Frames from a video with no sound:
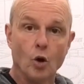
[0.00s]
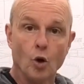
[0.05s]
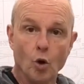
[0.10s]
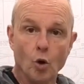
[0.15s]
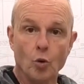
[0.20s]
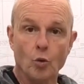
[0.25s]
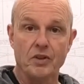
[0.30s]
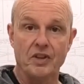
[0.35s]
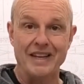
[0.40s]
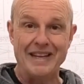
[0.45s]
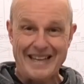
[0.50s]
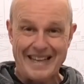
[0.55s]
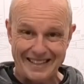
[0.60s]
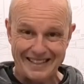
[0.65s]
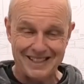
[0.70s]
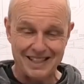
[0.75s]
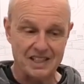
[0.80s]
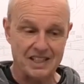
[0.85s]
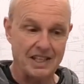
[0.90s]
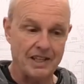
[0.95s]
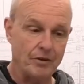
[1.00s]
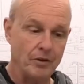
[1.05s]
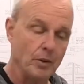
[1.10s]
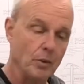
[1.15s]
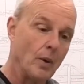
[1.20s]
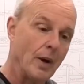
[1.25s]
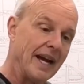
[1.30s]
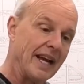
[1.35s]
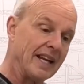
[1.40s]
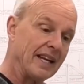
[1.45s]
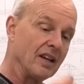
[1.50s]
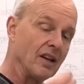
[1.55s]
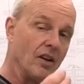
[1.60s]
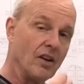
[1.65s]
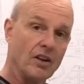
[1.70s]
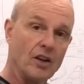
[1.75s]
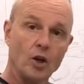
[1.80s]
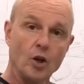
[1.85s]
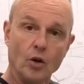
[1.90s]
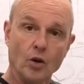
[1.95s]
all the necessary weight,
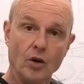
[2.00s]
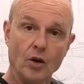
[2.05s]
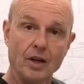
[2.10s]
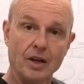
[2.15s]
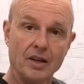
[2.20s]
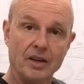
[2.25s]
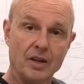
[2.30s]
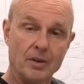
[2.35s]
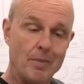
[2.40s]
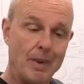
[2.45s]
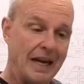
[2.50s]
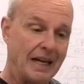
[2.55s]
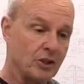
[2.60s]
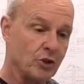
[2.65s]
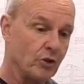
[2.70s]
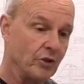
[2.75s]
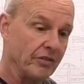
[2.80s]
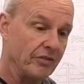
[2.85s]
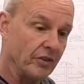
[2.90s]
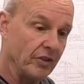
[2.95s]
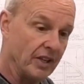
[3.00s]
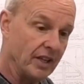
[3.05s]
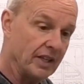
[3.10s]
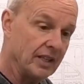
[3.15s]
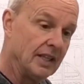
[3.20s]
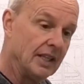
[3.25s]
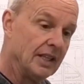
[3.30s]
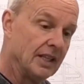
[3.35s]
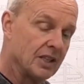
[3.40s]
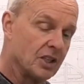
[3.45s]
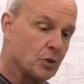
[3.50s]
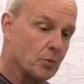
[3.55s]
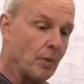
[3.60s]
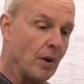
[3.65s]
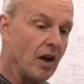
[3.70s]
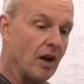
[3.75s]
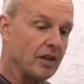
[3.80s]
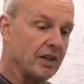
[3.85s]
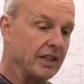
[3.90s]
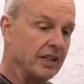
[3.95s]
like the coil and the battery for the
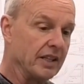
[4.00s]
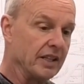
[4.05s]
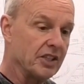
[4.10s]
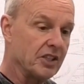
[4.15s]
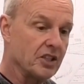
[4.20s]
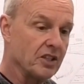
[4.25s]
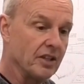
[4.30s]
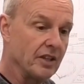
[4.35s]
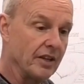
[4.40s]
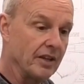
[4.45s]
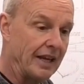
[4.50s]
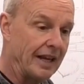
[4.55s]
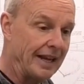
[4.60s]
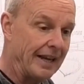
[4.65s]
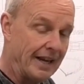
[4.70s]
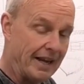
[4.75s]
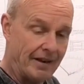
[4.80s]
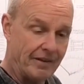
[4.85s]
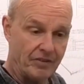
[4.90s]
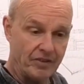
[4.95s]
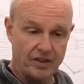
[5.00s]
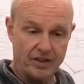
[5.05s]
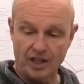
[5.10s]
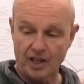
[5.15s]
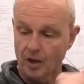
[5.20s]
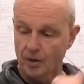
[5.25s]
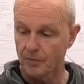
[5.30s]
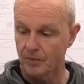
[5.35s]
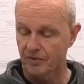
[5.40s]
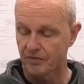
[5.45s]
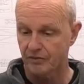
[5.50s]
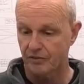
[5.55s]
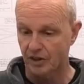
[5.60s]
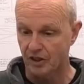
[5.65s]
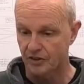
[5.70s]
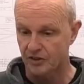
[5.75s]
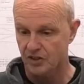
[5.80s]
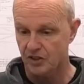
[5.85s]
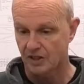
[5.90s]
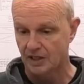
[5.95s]
spark ignition and everything up the
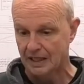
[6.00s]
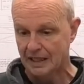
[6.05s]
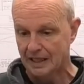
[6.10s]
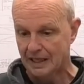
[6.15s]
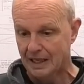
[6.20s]
front.